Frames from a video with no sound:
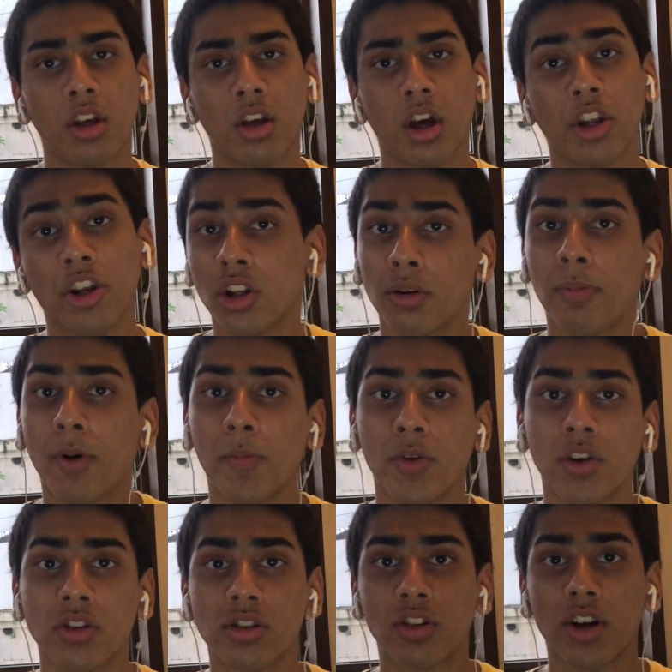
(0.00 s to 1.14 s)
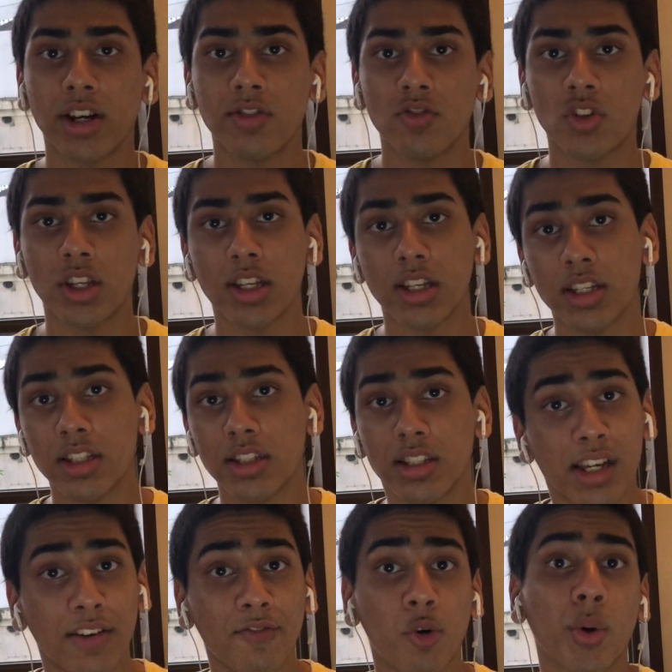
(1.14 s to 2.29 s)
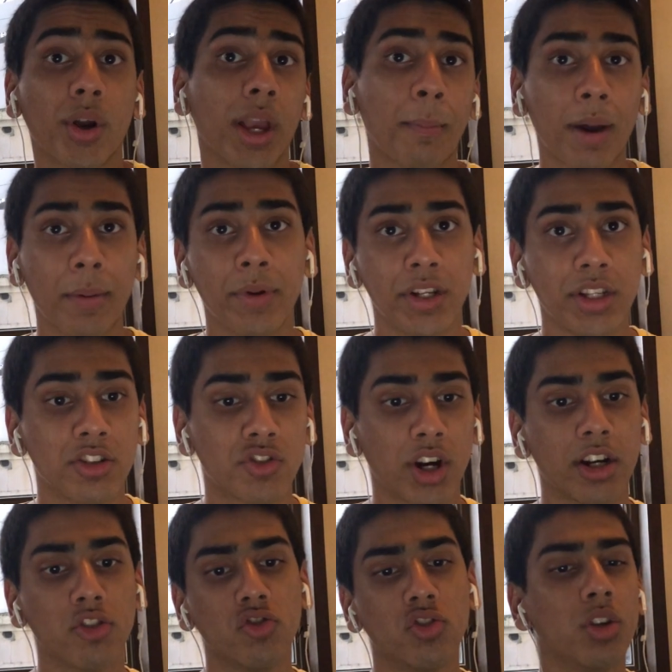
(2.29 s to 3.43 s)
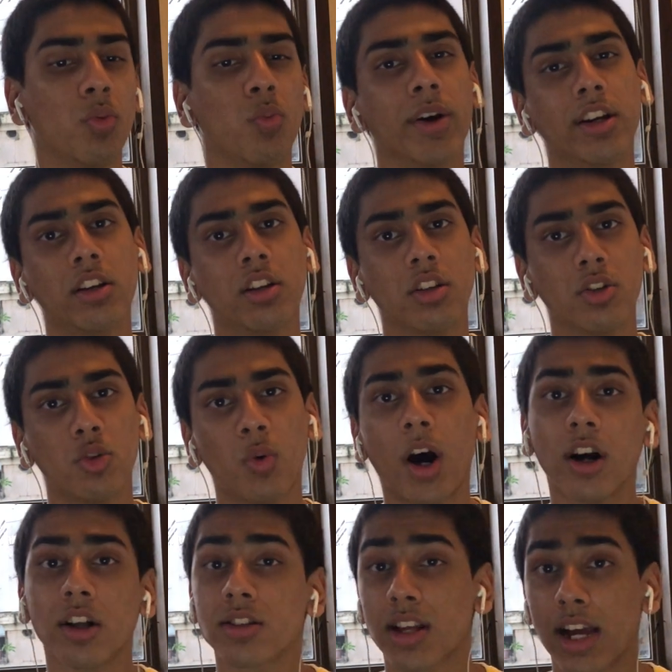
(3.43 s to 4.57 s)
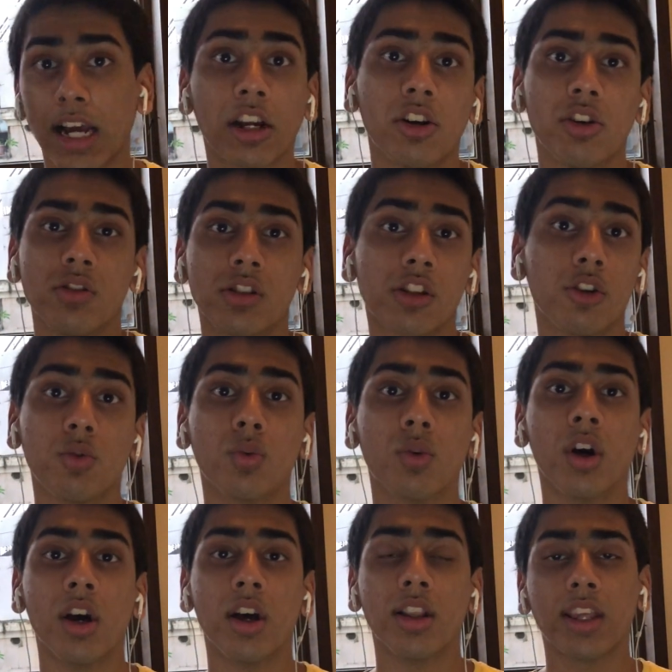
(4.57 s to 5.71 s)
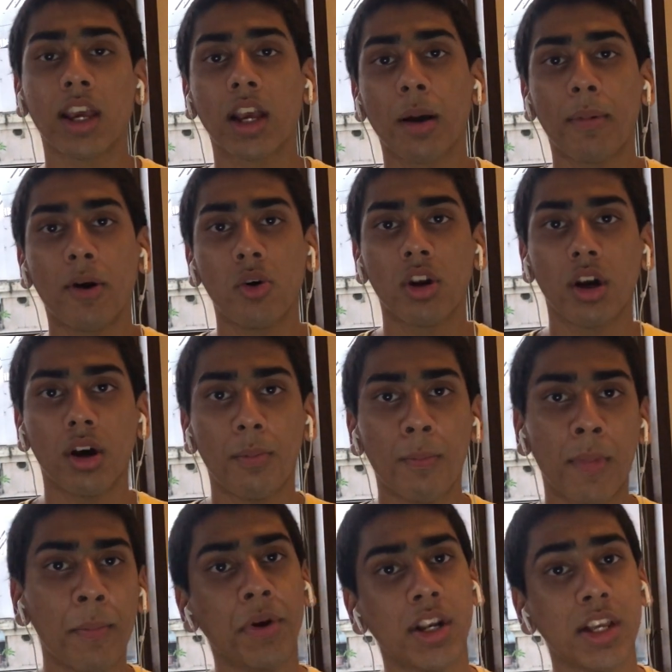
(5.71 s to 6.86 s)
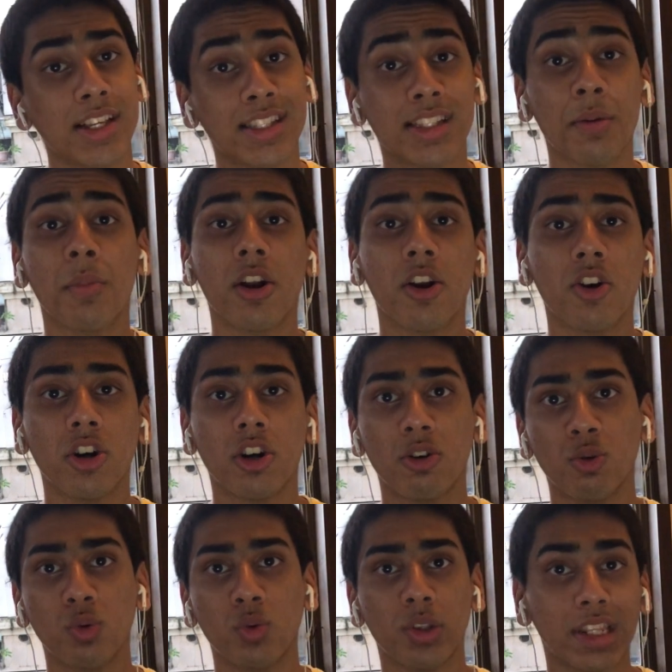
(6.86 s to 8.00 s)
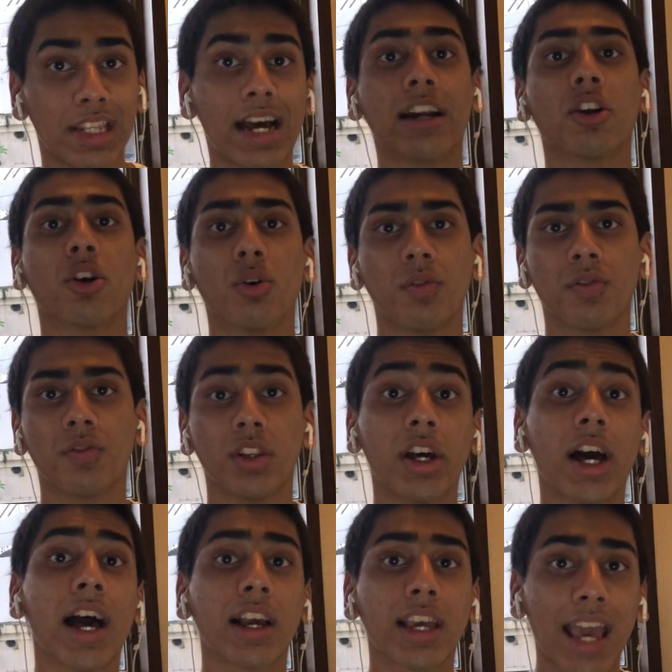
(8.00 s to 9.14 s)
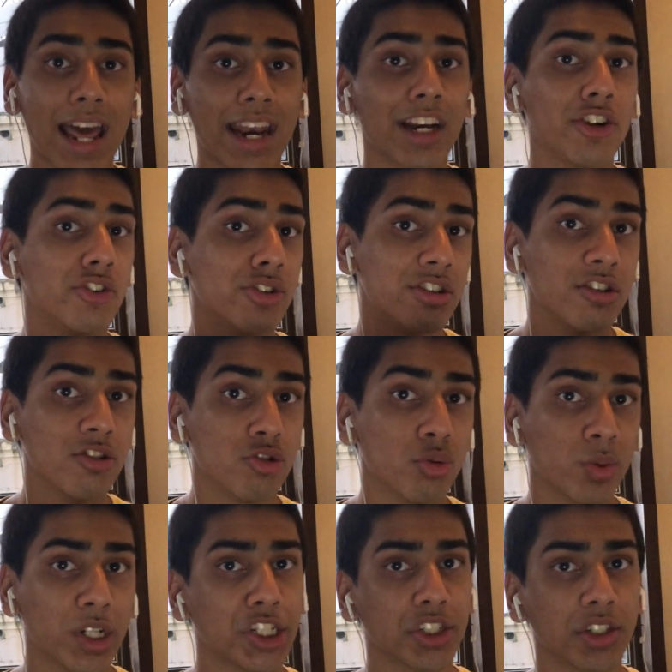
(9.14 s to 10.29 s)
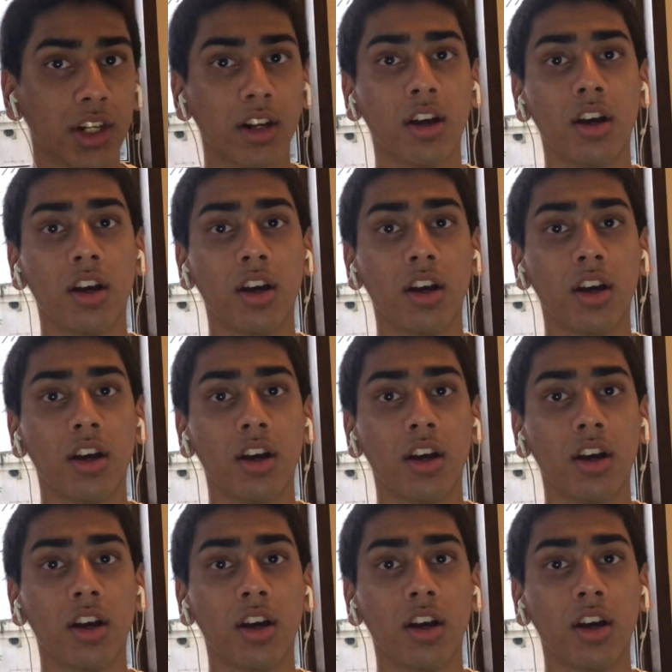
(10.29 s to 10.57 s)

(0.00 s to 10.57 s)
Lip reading: Another popular strategy is the invoking memory strategy, where you ask actors to think about a memory similar to that of the character's situation,